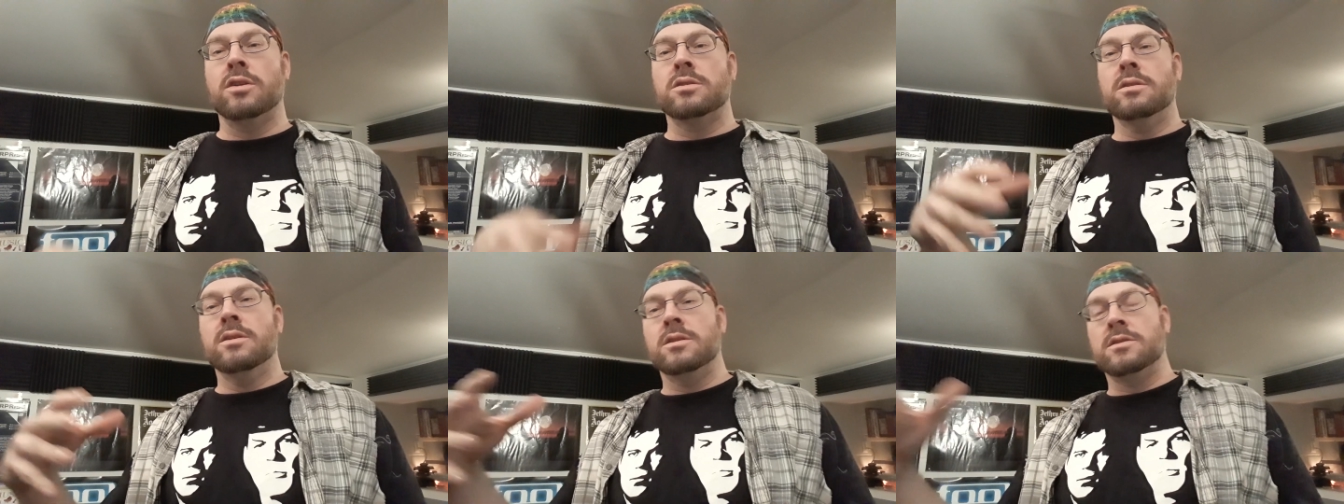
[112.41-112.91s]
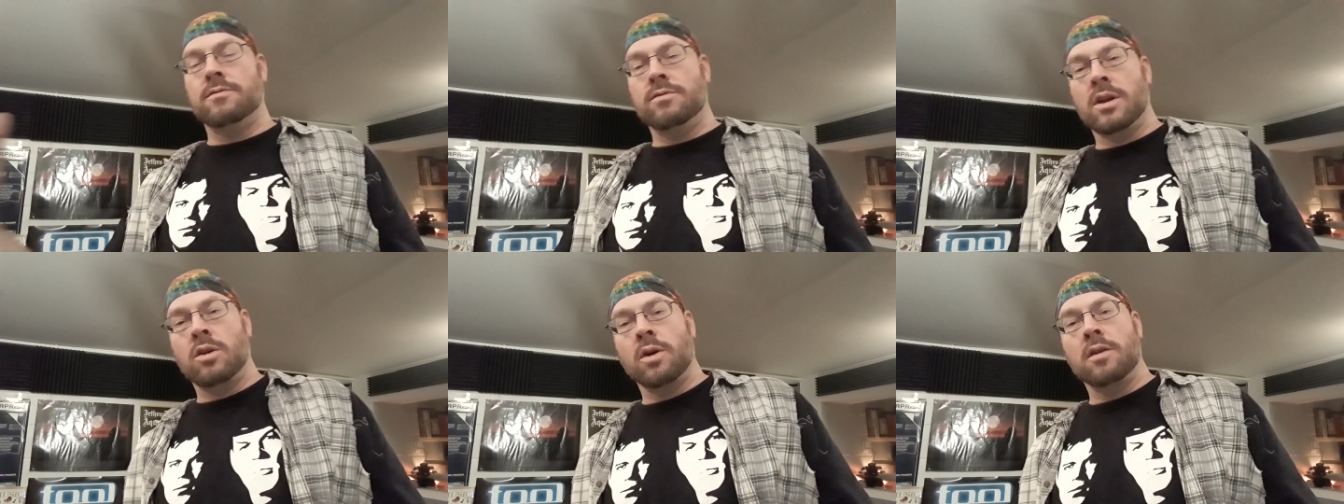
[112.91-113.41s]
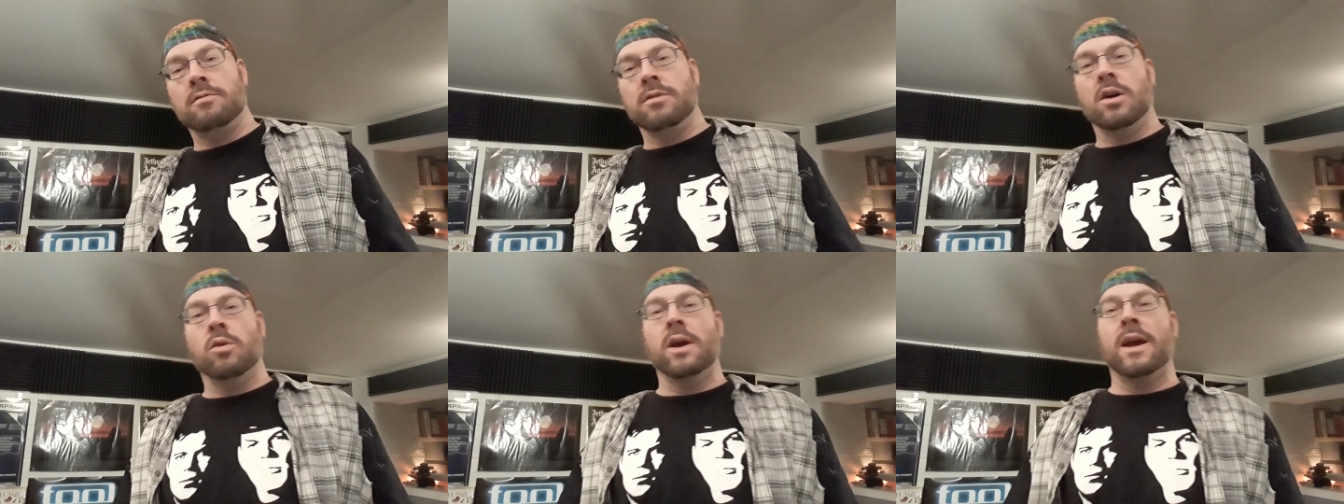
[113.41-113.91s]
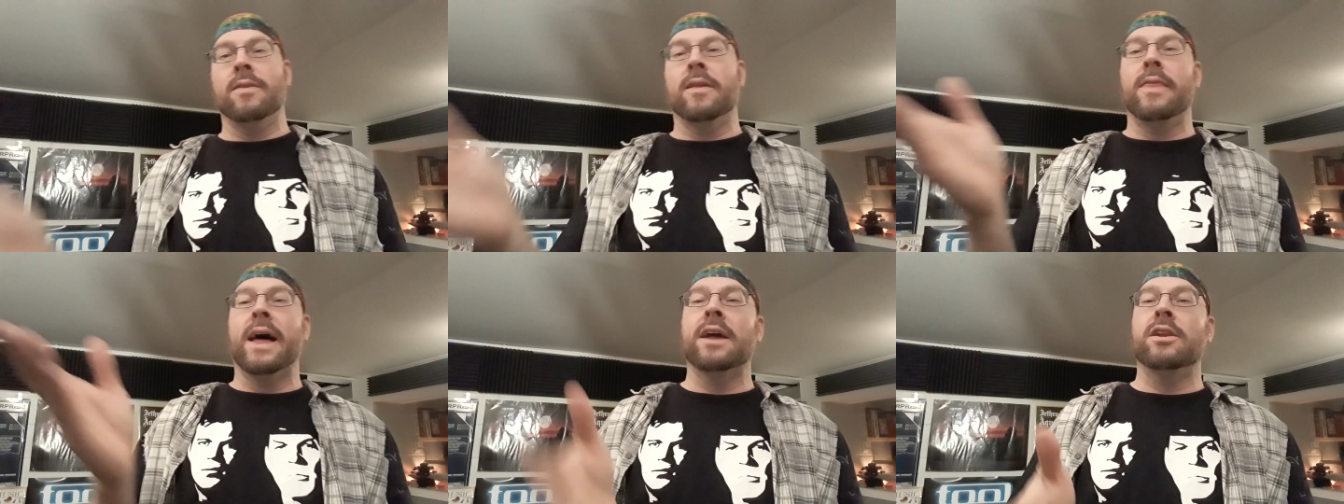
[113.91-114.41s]
It's flowy, flowy, and
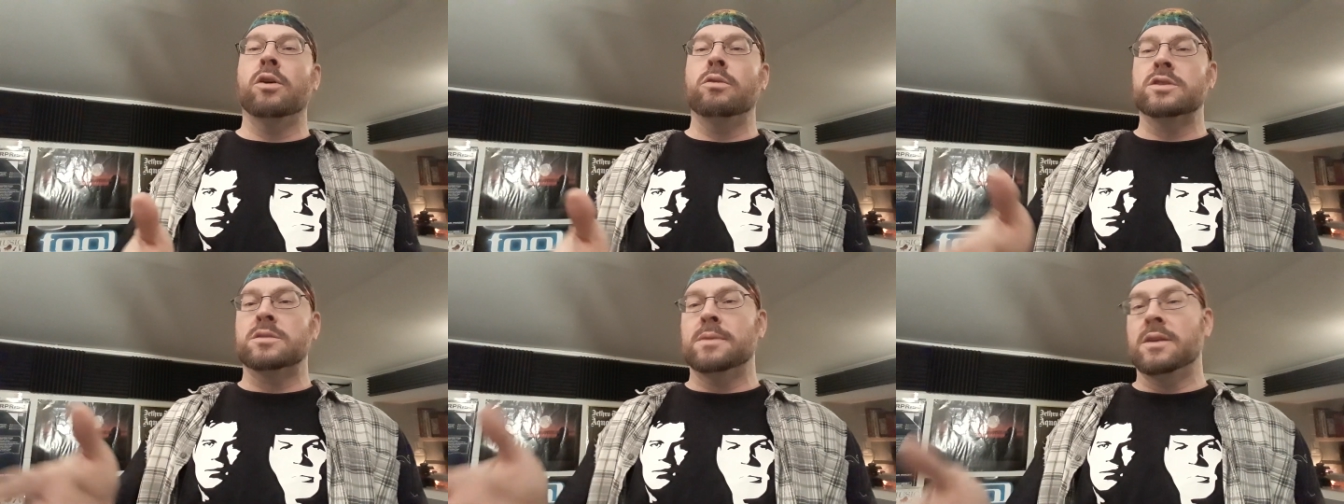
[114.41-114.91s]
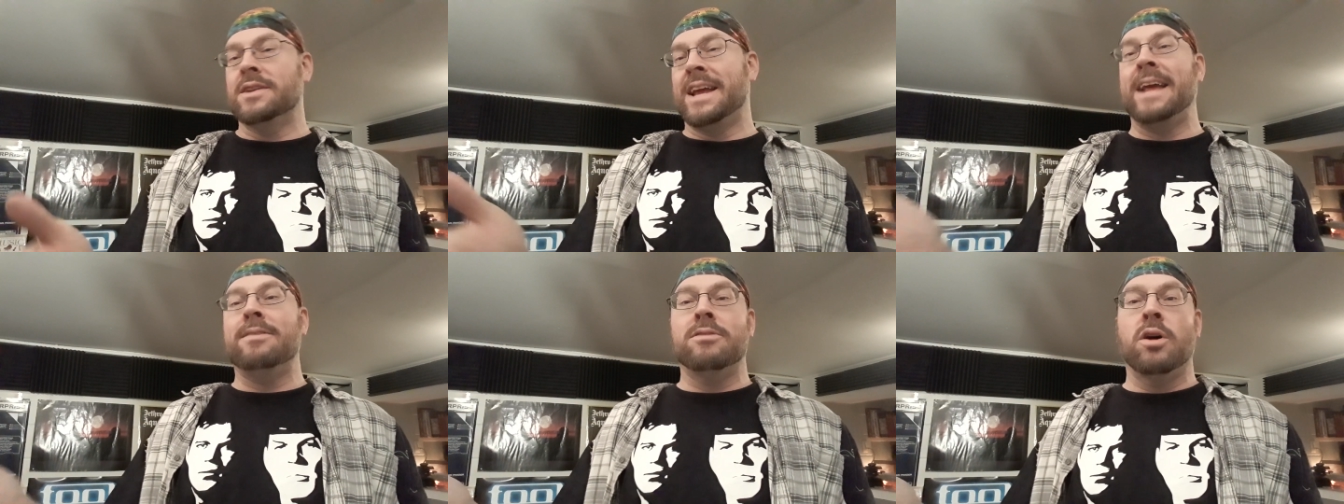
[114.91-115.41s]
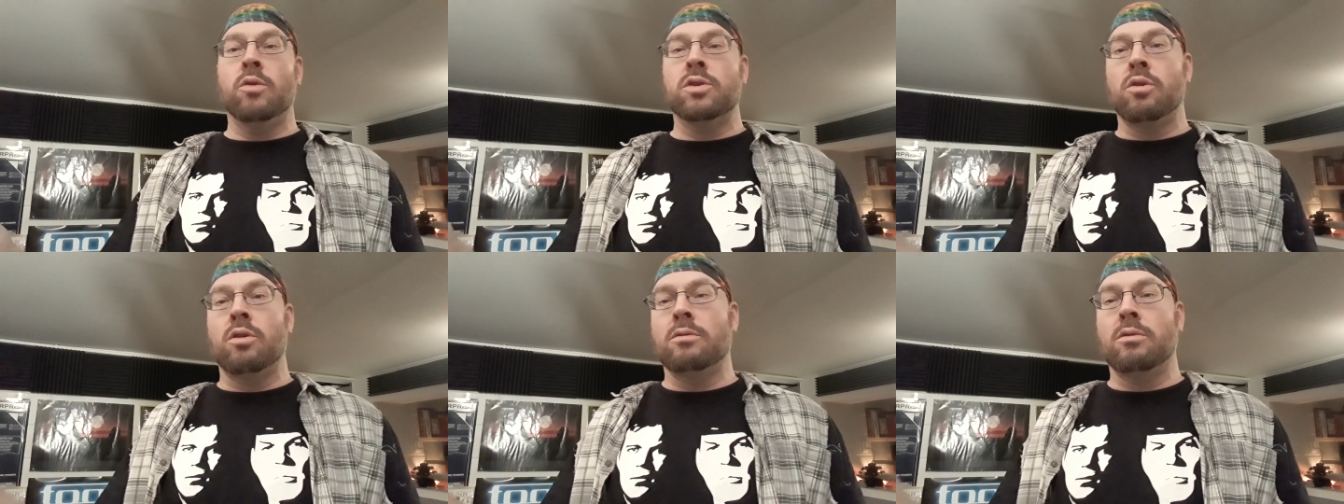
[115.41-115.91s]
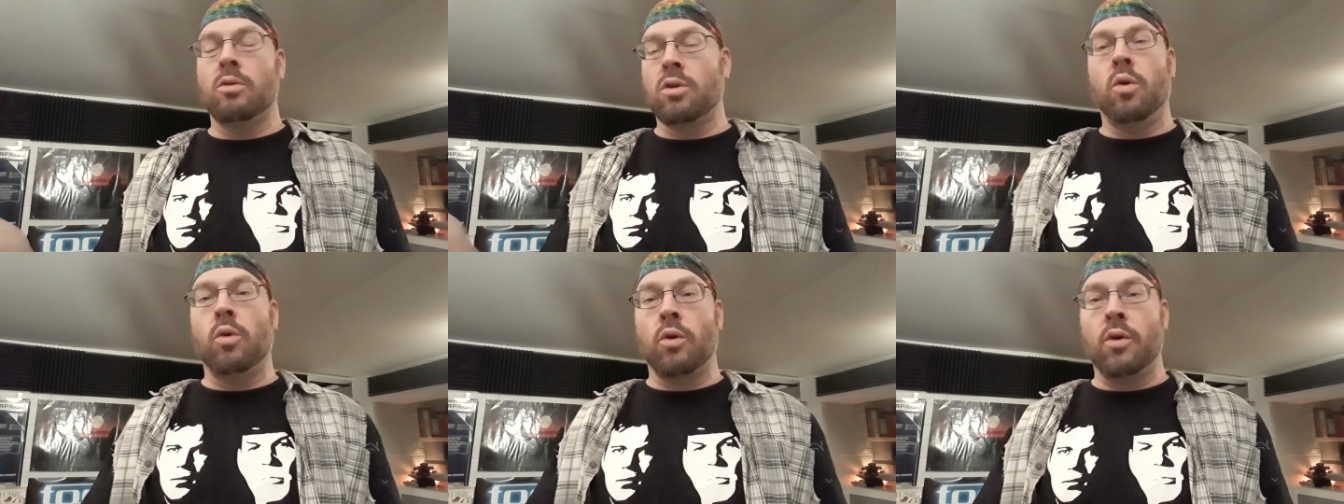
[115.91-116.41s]
then that note is a bit of an eighth note or
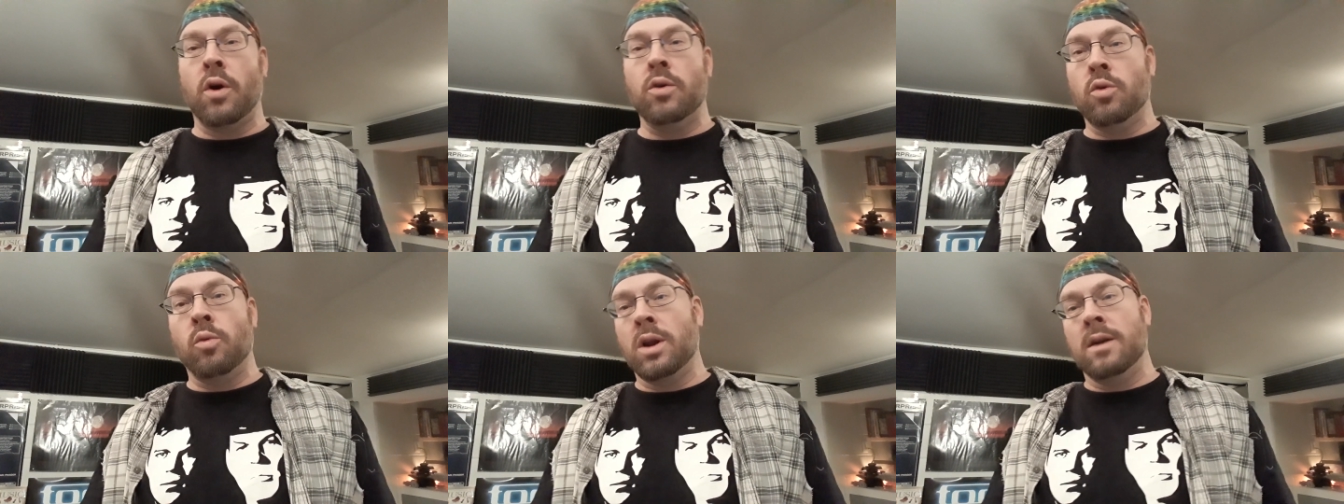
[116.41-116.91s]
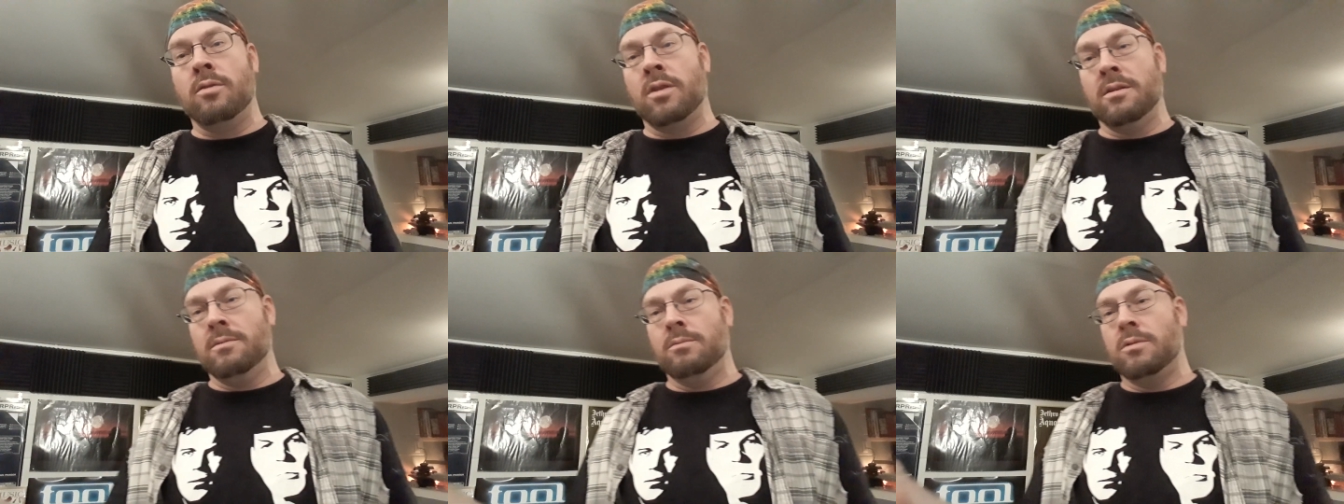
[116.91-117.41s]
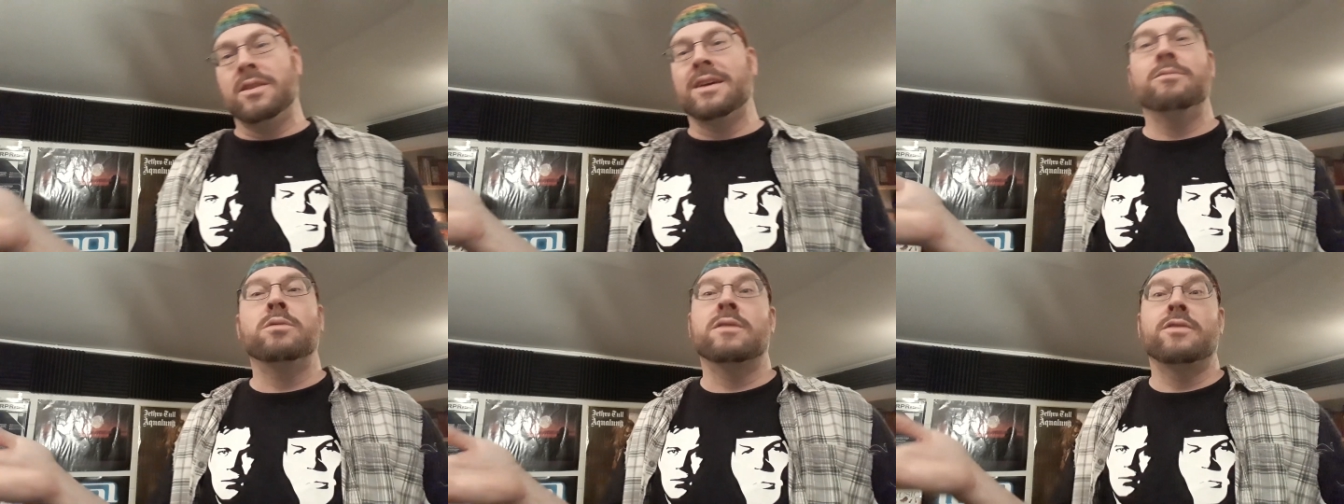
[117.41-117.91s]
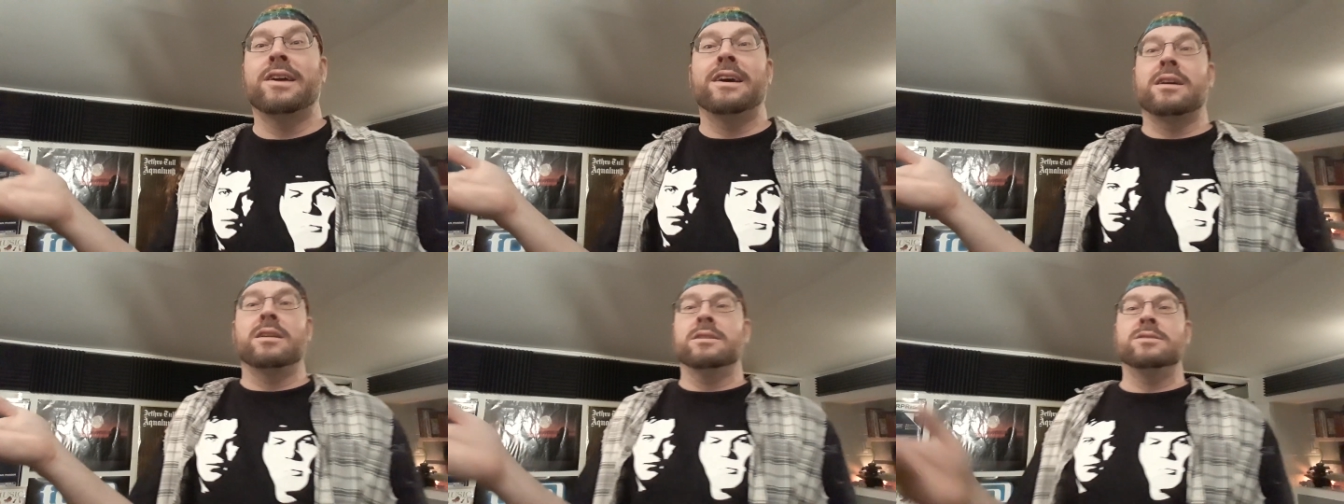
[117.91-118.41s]
quarter note or whatever the
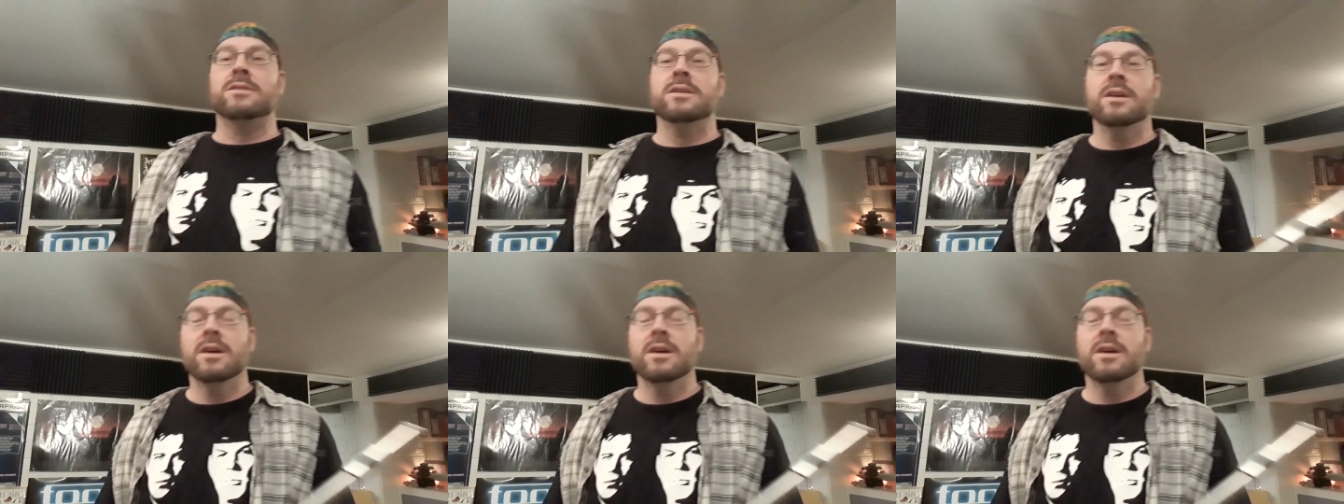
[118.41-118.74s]
heck it is.